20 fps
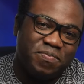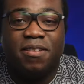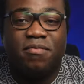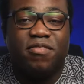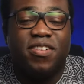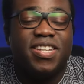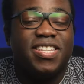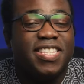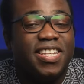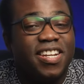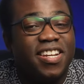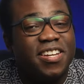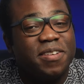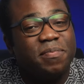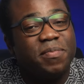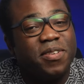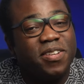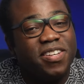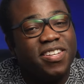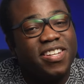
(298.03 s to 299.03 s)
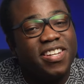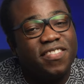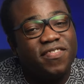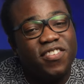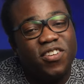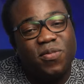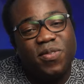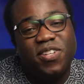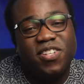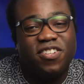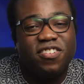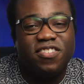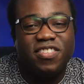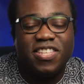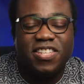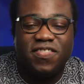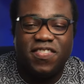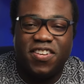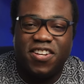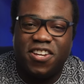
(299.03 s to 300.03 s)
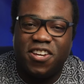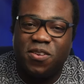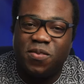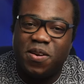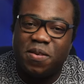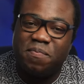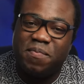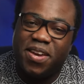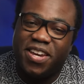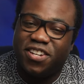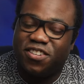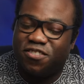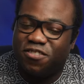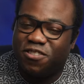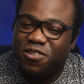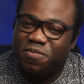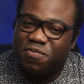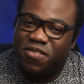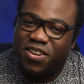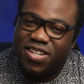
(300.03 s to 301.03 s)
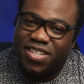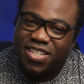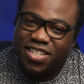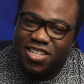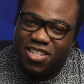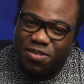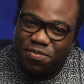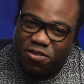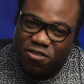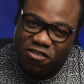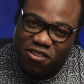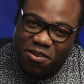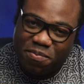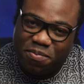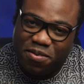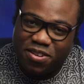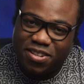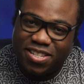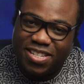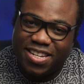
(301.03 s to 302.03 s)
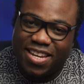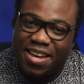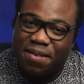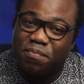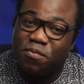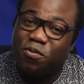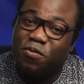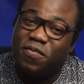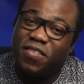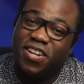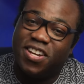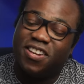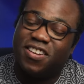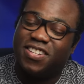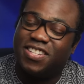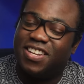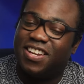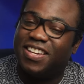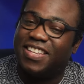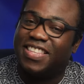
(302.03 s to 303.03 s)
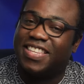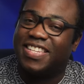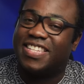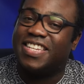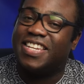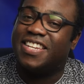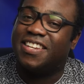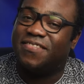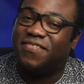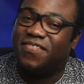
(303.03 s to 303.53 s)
Press the like button if you enjoyed this video and make sure to press the subscribe button to get more videos like this in the